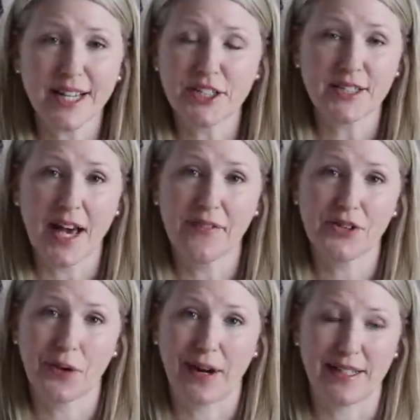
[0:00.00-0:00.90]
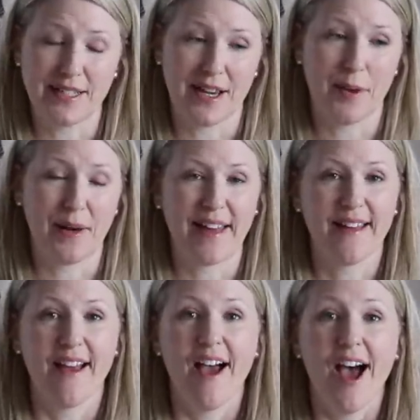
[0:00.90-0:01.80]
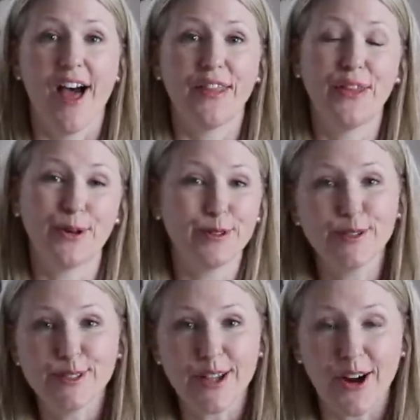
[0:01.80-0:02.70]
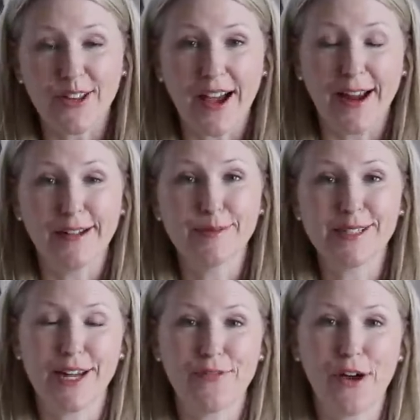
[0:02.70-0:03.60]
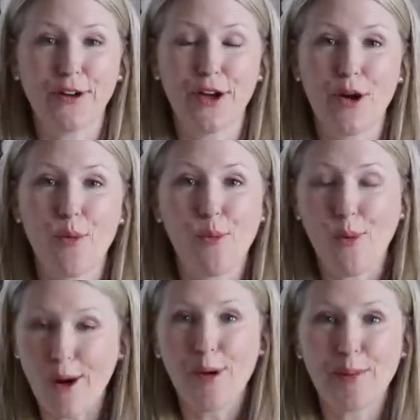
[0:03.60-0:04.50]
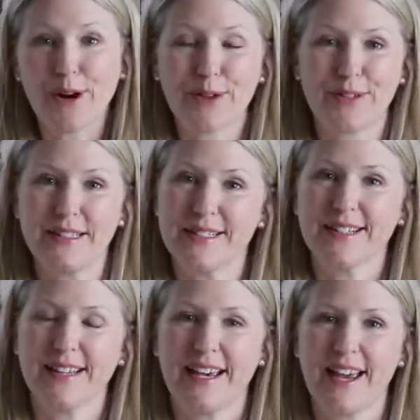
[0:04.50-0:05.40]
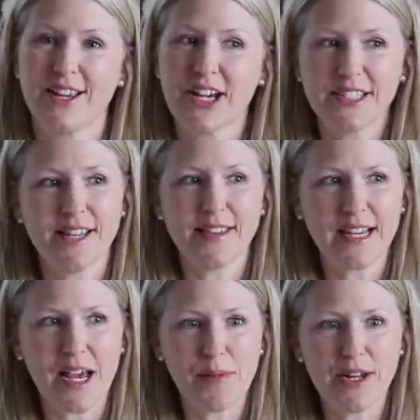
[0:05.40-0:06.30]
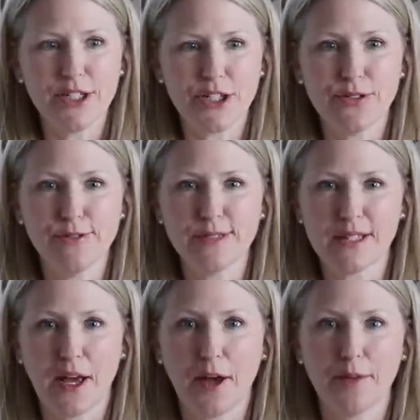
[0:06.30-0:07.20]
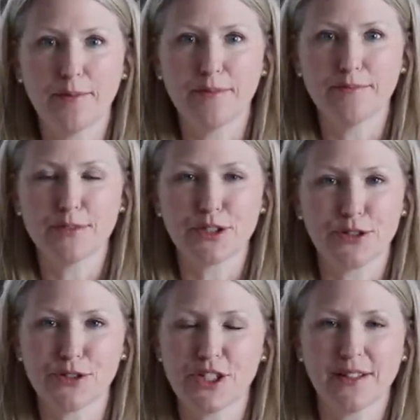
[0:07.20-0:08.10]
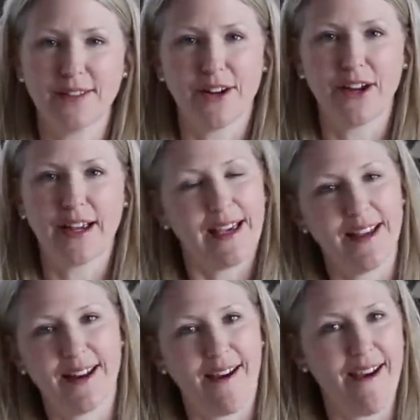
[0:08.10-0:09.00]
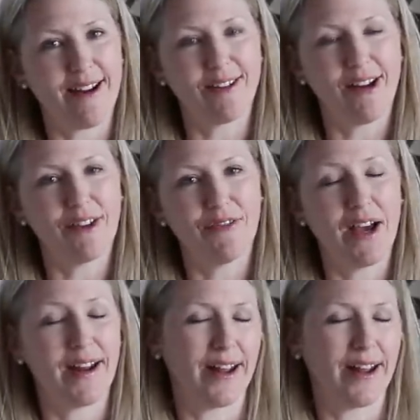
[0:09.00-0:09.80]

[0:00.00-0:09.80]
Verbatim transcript: I just have no idea. But those are the items that I found at Walmart recently. And you guys, I think I'm going to do some searching there again. I had a lot of fun.